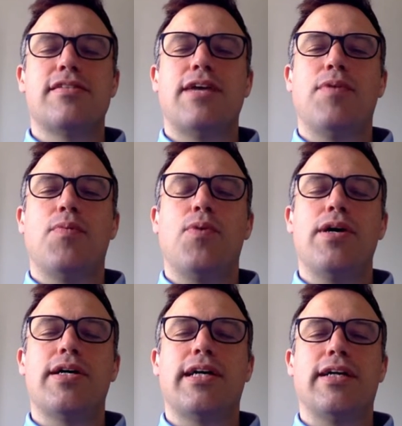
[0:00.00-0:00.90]
They were
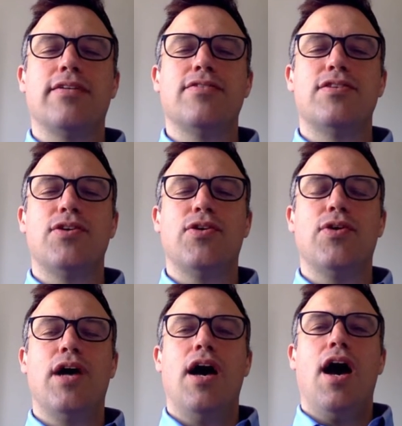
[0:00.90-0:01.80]
working to
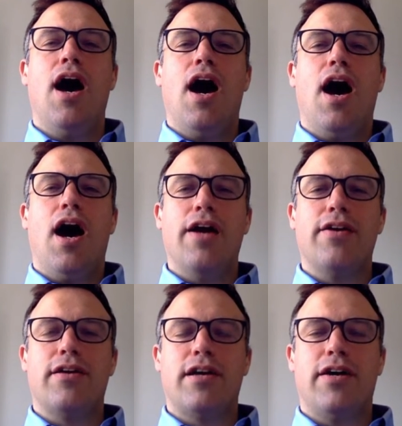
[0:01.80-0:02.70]

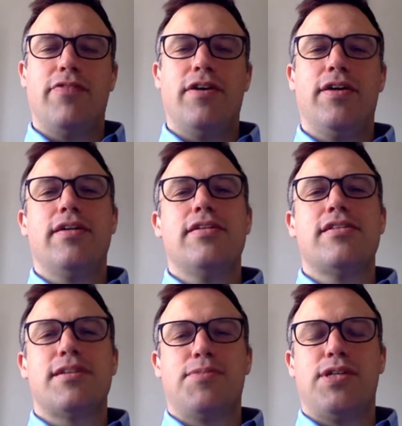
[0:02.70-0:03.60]
uncover
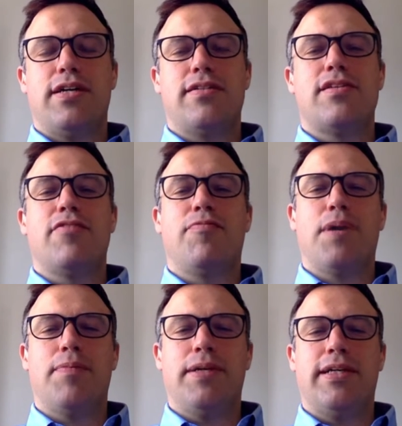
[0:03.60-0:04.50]
subject
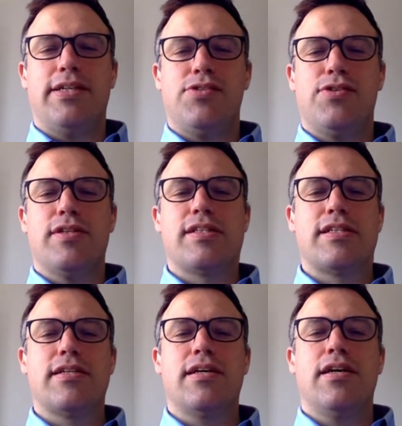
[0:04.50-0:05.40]
public interest,
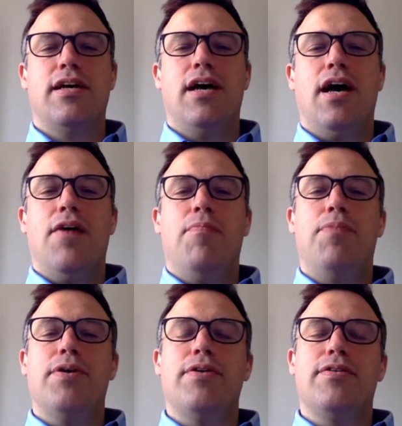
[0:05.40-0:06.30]

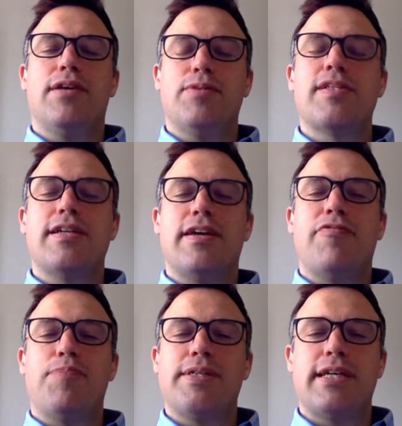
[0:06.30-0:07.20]
but there wasn't enough
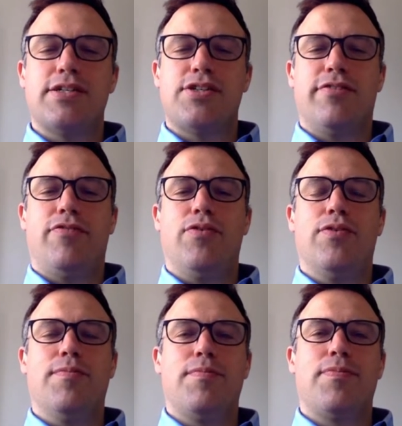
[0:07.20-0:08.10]
protection for them.
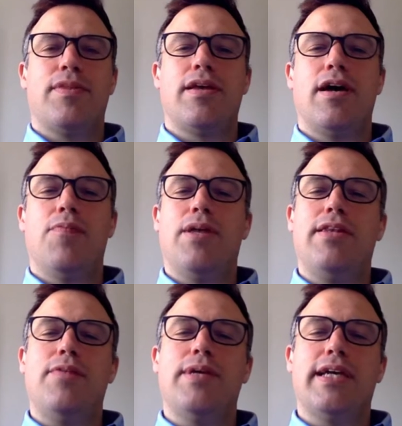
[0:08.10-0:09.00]
And when they
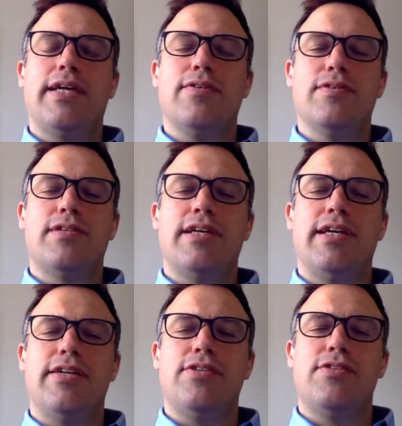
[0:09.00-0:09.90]
were killed,
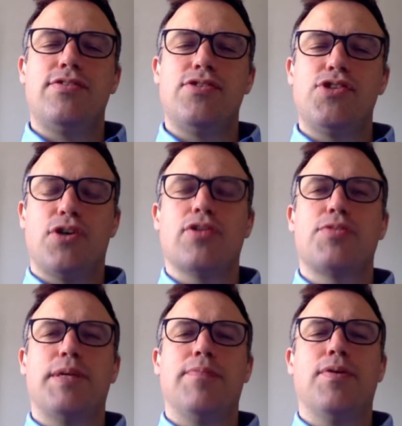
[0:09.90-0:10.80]
it shocked
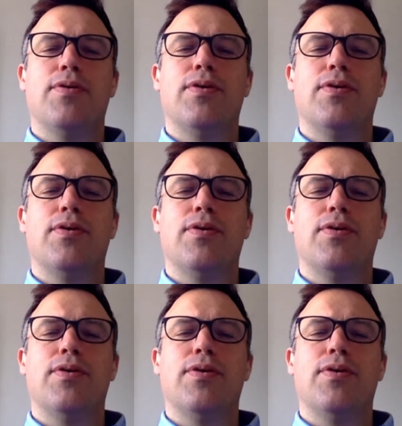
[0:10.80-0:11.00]
people.